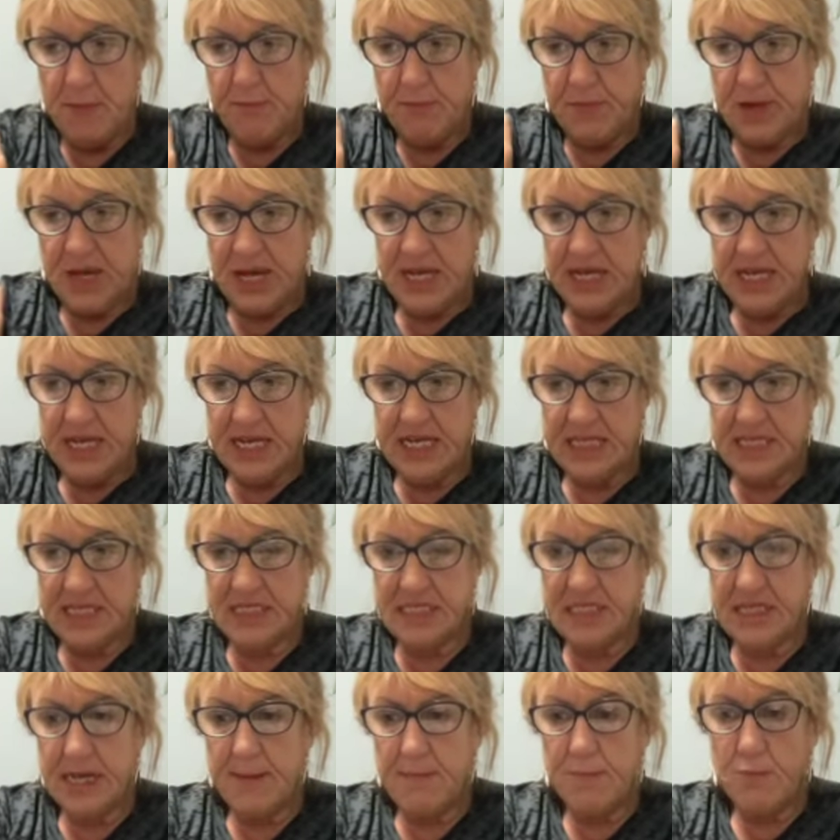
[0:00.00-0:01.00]
But in
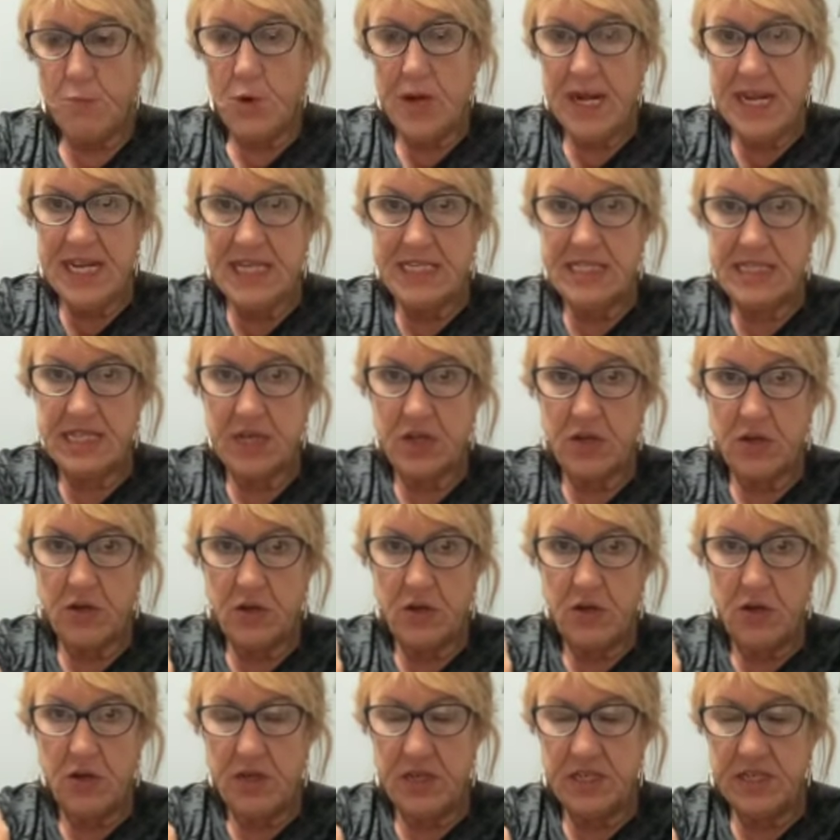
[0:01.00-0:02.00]
some ways, it
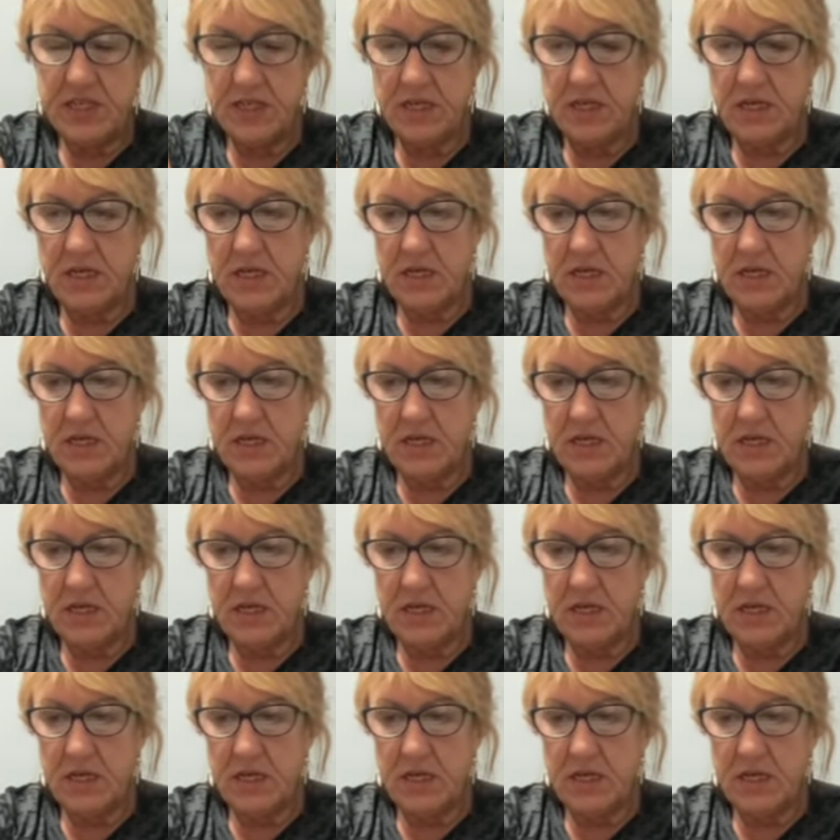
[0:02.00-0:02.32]
could...